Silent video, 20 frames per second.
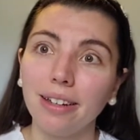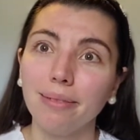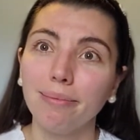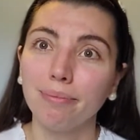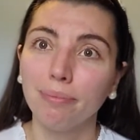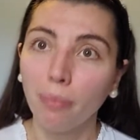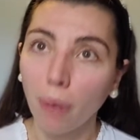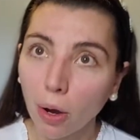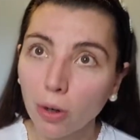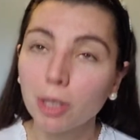
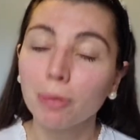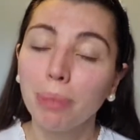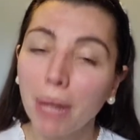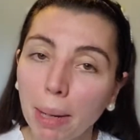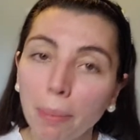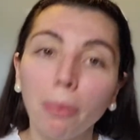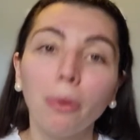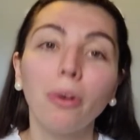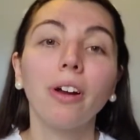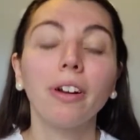most
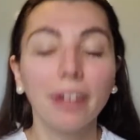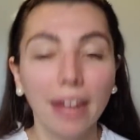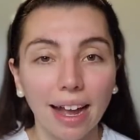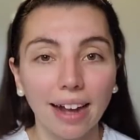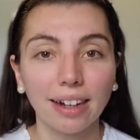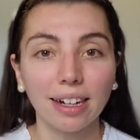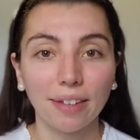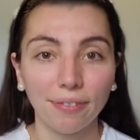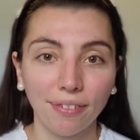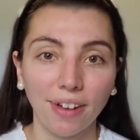people are not
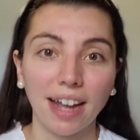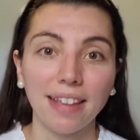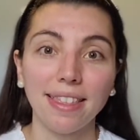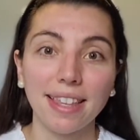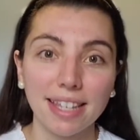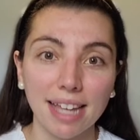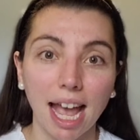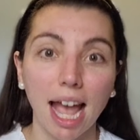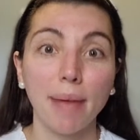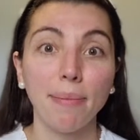gonna find the
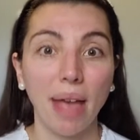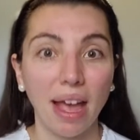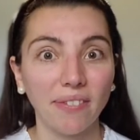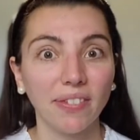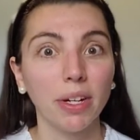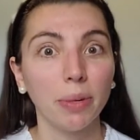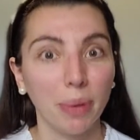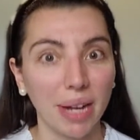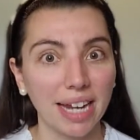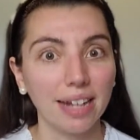time
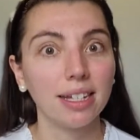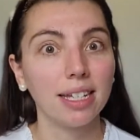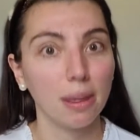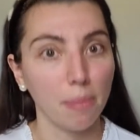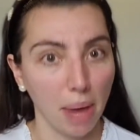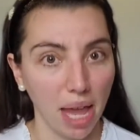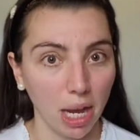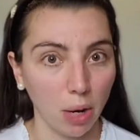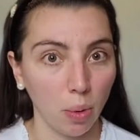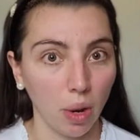every week to
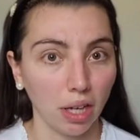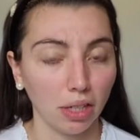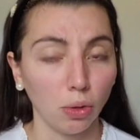make one